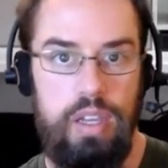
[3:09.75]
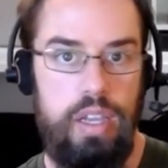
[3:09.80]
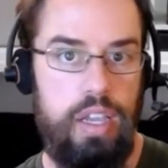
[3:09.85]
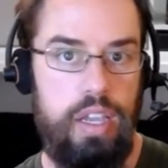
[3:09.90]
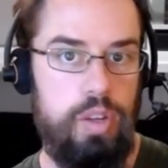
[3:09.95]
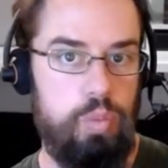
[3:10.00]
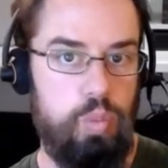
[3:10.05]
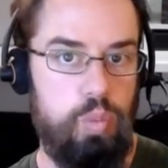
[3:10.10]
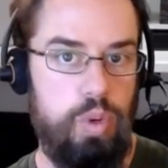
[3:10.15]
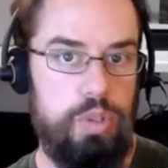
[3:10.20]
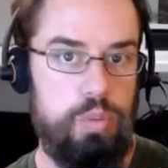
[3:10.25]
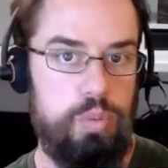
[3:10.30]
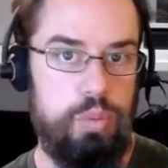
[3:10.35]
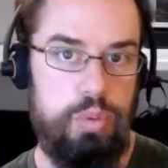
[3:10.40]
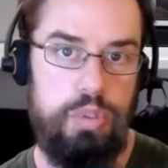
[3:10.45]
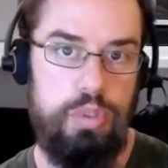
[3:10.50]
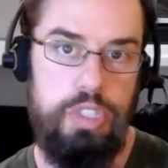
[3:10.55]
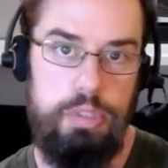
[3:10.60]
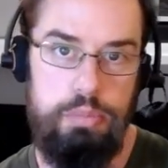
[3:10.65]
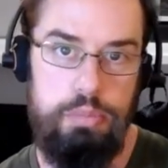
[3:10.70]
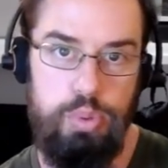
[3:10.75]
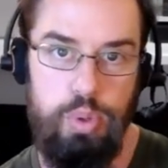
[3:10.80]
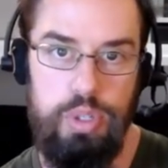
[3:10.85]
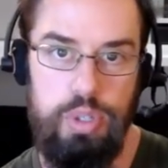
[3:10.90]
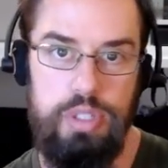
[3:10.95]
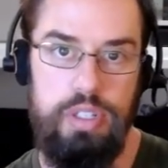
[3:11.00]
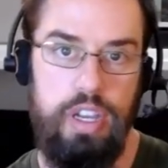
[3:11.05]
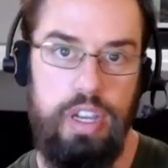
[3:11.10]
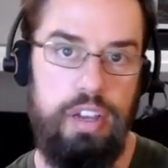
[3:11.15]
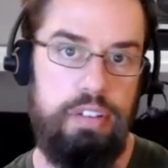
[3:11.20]
And one really
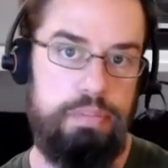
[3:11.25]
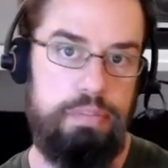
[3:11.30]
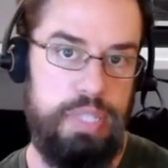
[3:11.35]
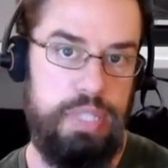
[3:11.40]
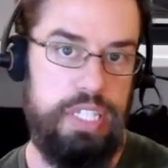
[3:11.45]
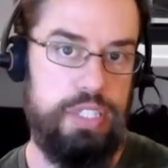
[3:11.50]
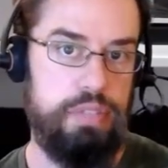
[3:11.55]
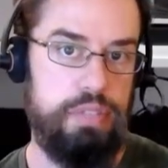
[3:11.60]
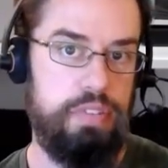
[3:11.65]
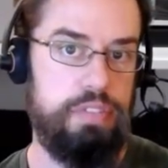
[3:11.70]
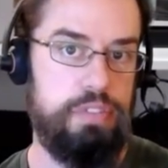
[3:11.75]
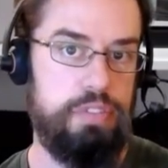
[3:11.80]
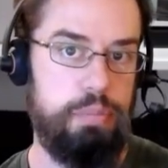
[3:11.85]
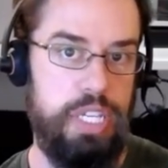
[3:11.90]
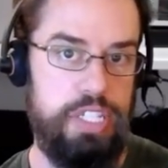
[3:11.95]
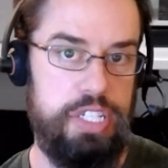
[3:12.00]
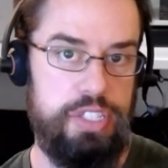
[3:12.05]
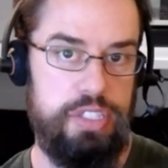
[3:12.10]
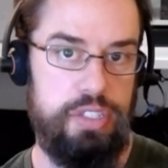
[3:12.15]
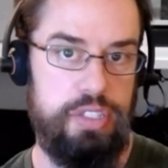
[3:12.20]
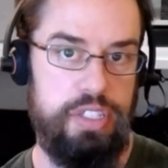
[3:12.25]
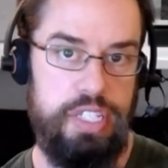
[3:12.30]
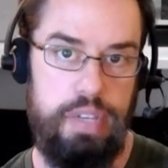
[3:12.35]
important piece of information